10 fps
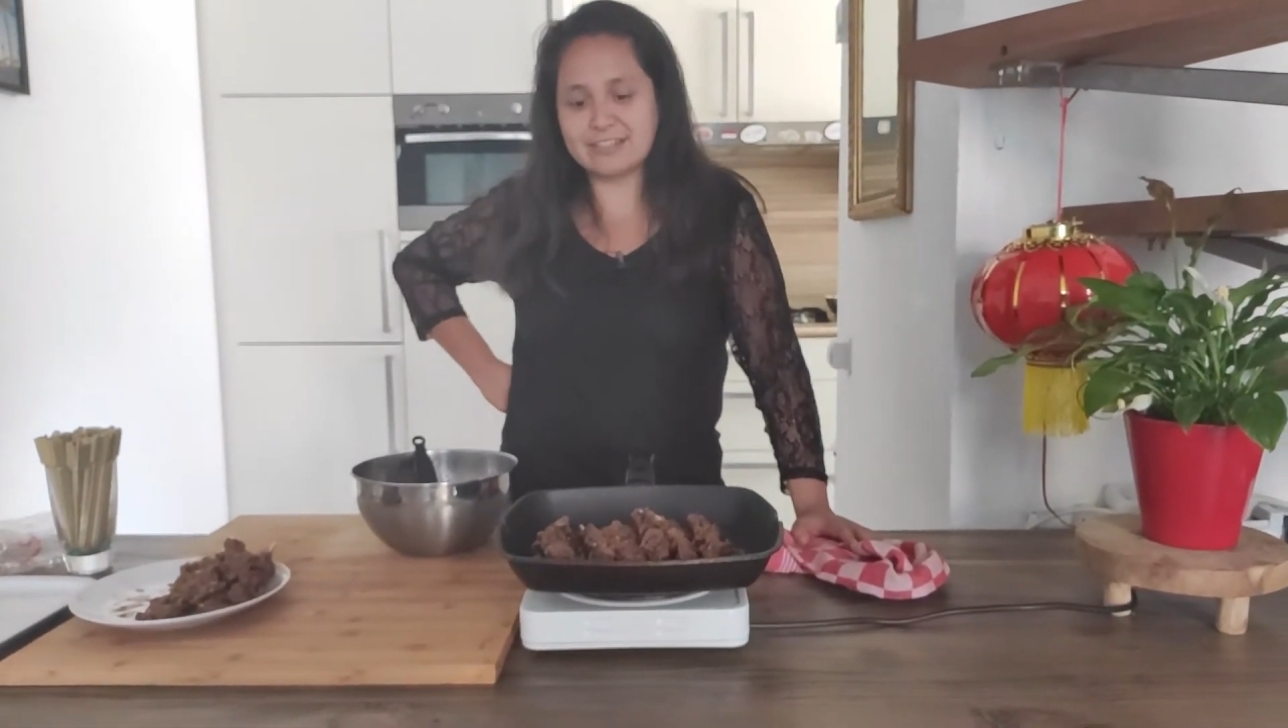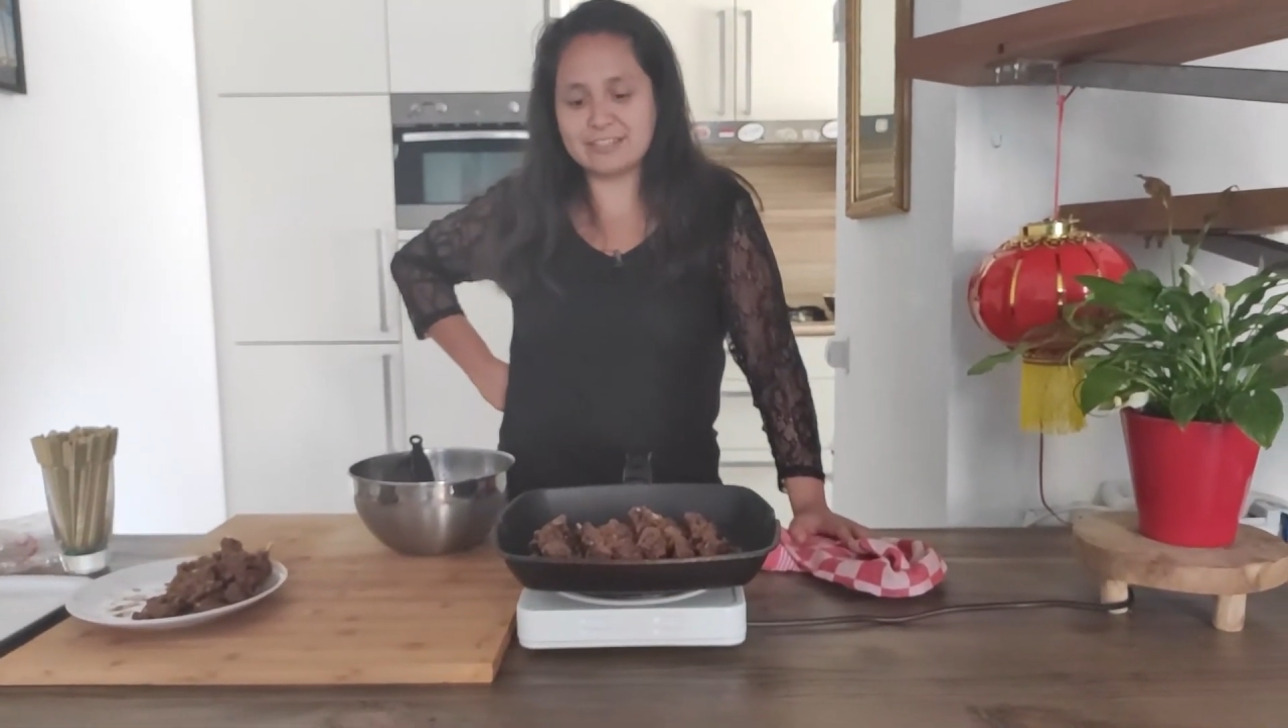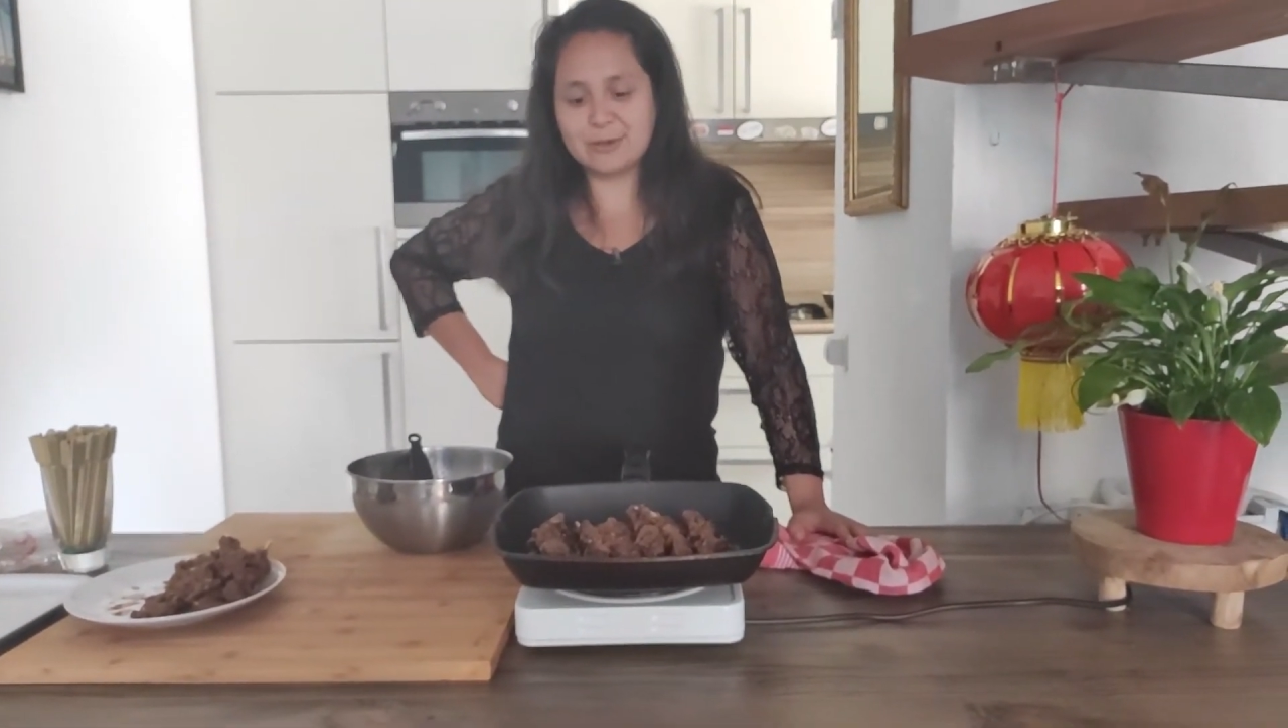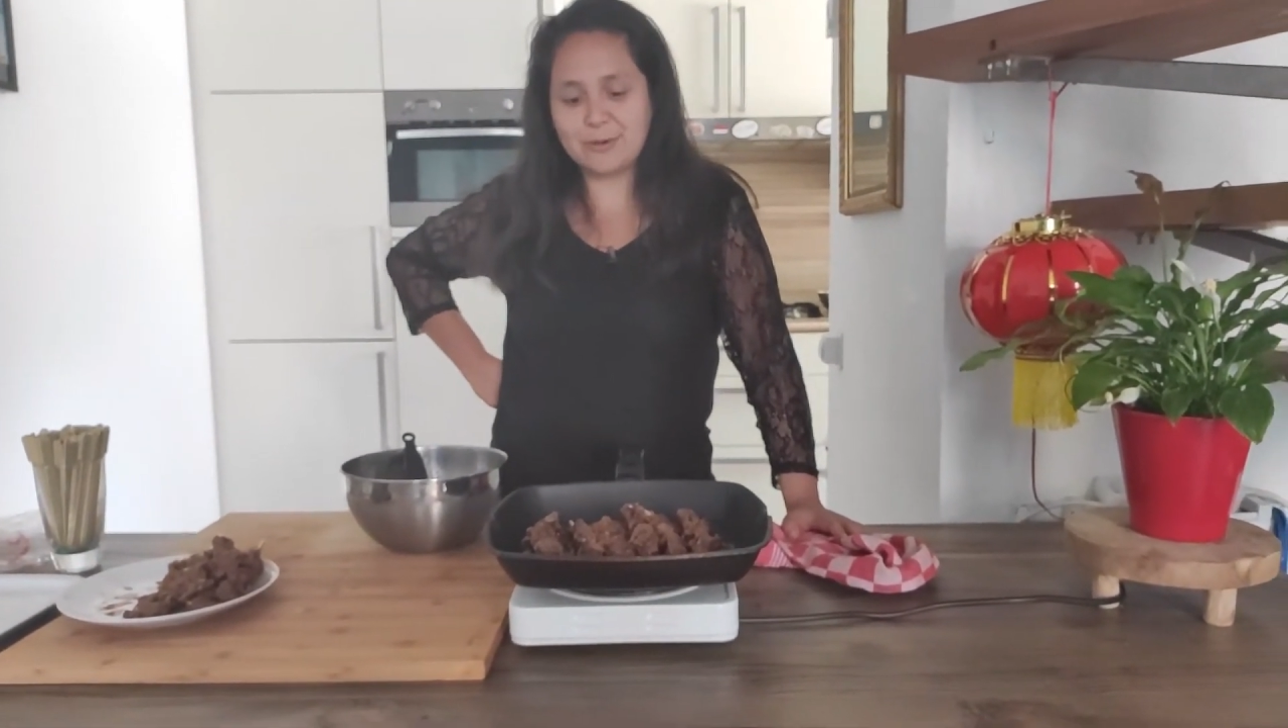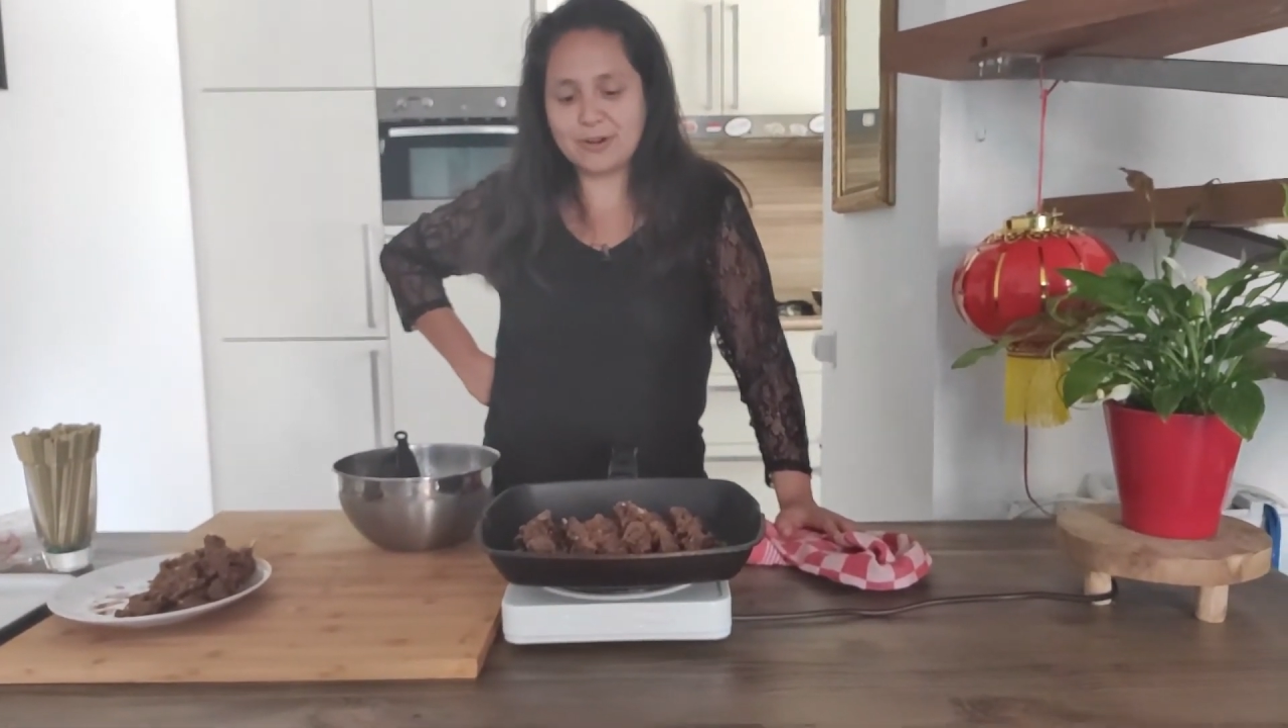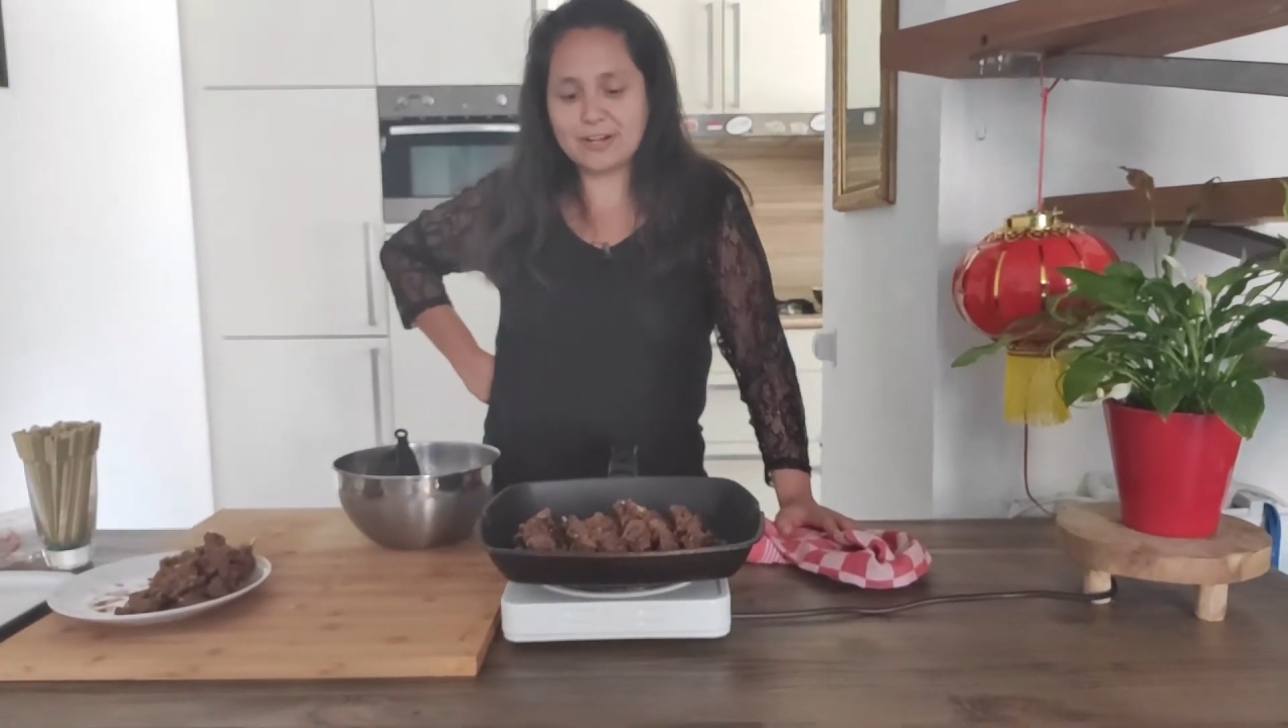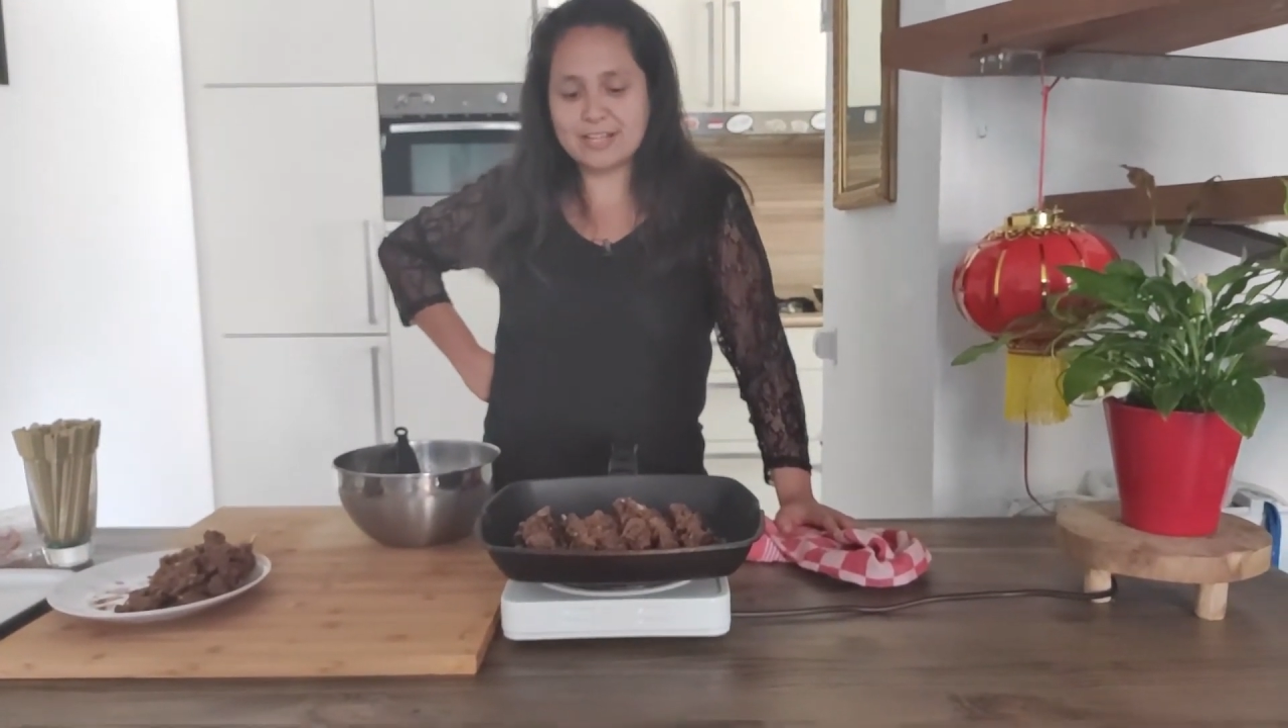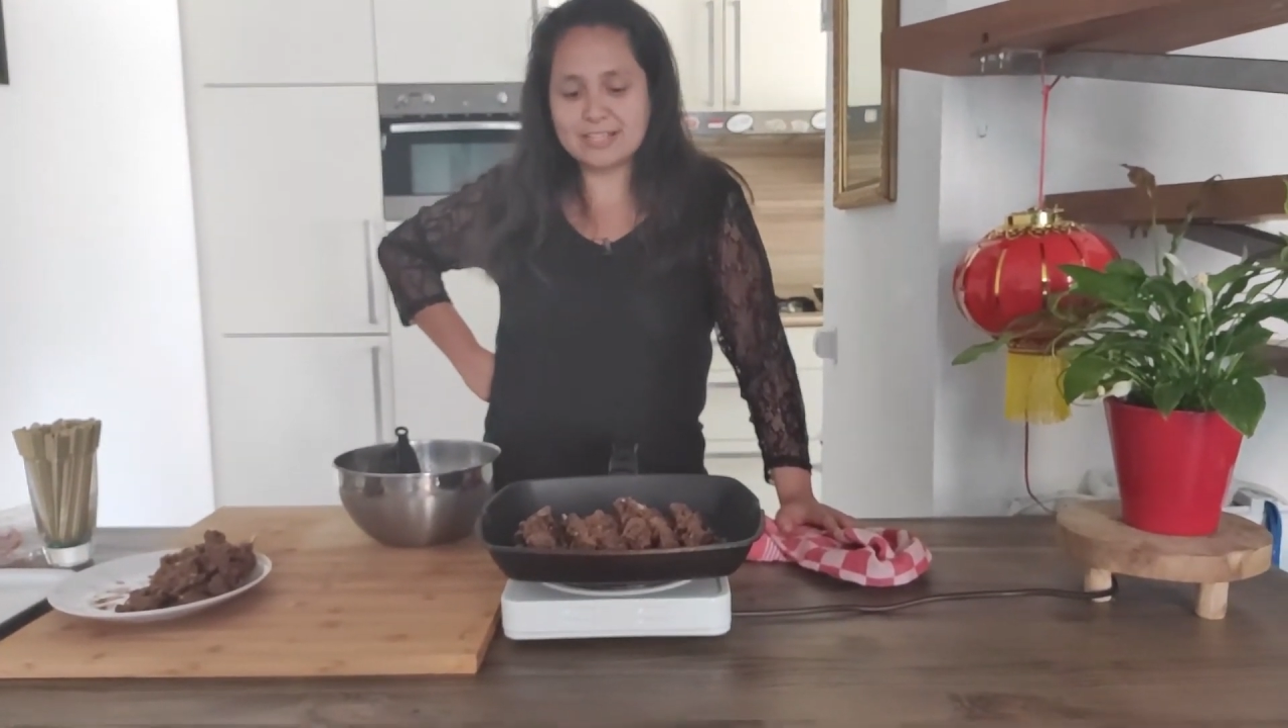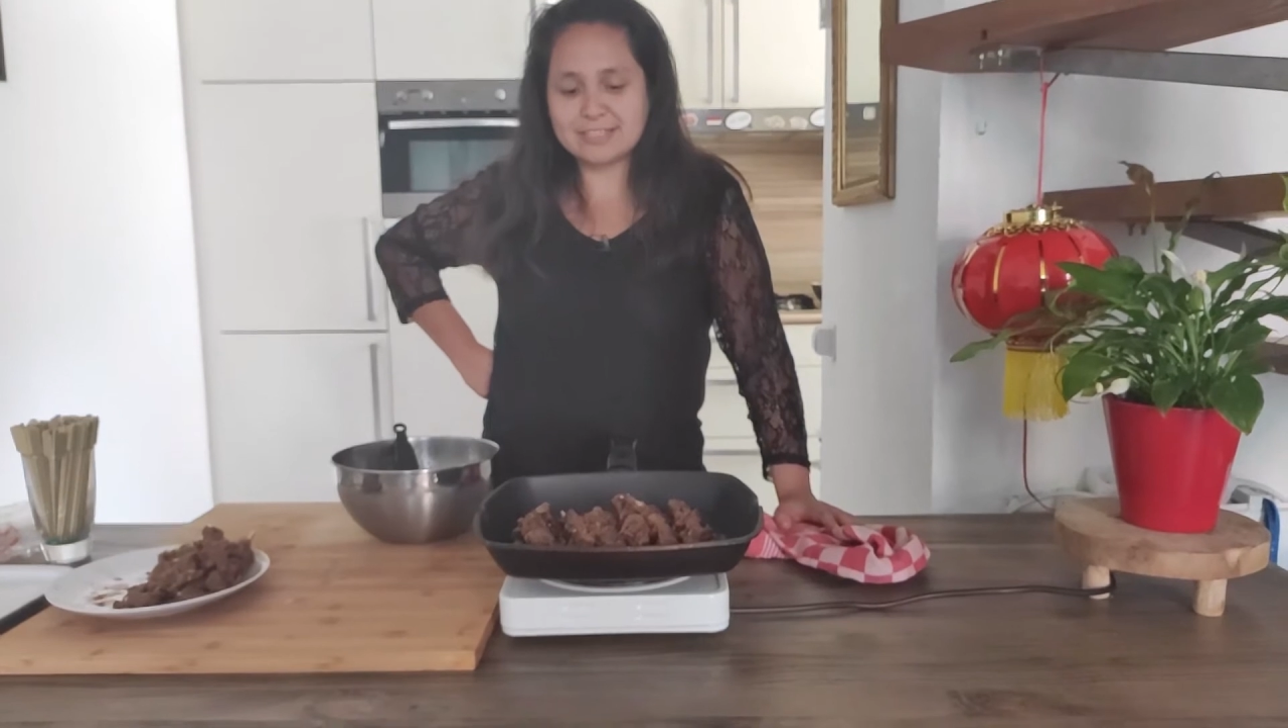on your